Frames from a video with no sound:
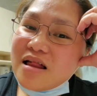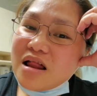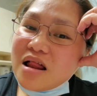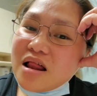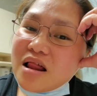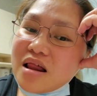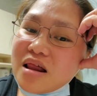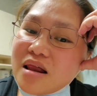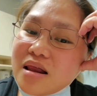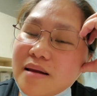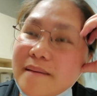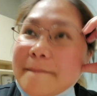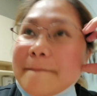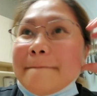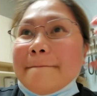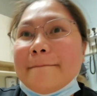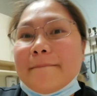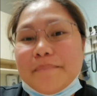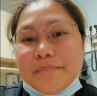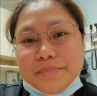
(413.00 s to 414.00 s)
Ma
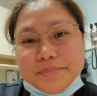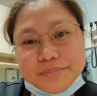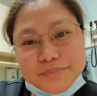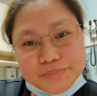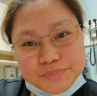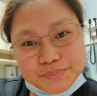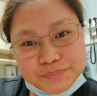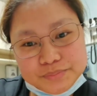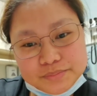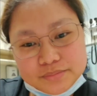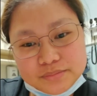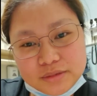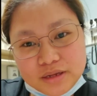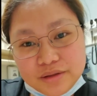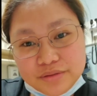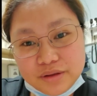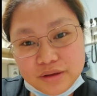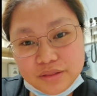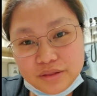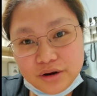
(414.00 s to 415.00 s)
mc I
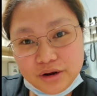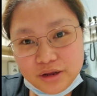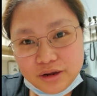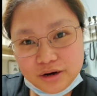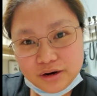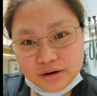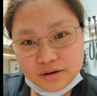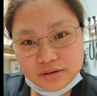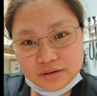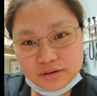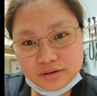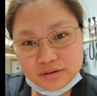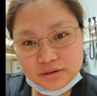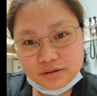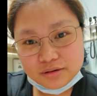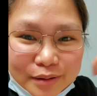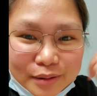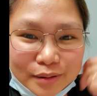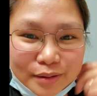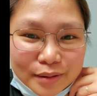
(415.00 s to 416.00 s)
think they're here.
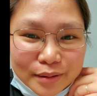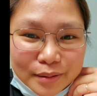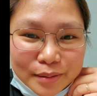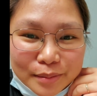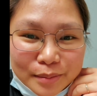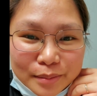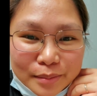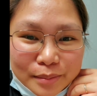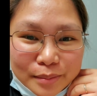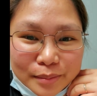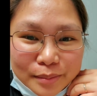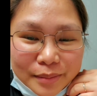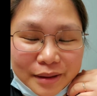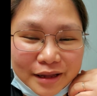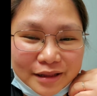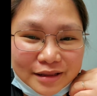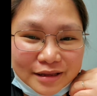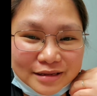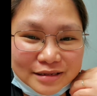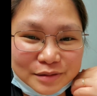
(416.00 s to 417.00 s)

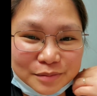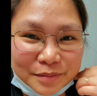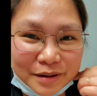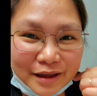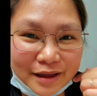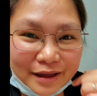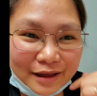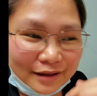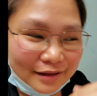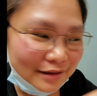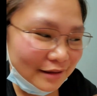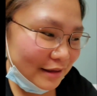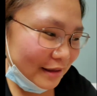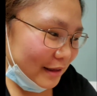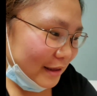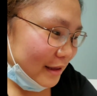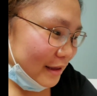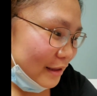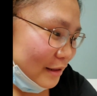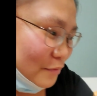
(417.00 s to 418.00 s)
Maddie is back and